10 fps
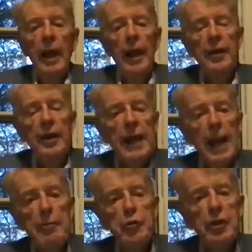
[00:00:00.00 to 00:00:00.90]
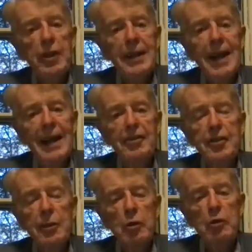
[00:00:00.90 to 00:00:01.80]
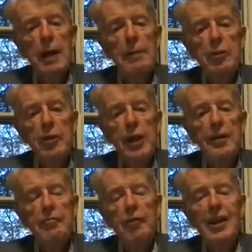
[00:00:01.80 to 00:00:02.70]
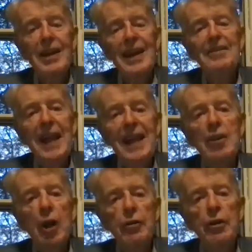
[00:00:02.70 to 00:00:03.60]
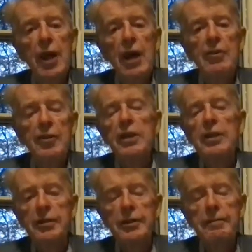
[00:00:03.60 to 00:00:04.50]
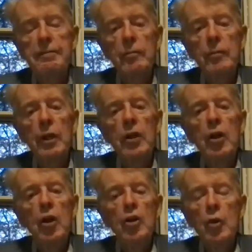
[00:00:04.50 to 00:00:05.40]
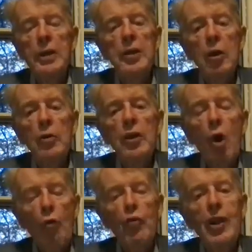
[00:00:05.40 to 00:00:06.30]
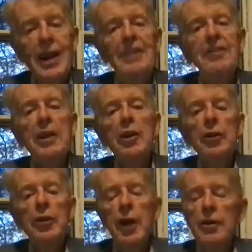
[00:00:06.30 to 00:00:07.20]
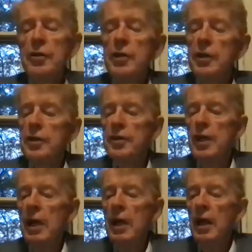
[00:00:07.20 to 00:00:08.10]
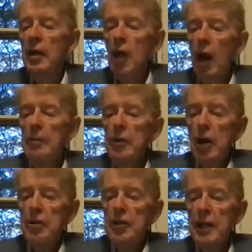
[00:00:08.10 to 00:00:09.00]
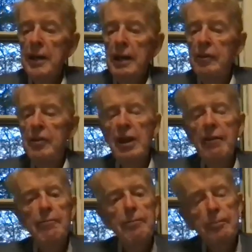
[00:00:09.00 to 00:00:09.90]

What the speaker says: and capturing the gases that were trapped in the ice for the last 800,000 years. So we know that over the last 800,000 years, carbon dioxide levels have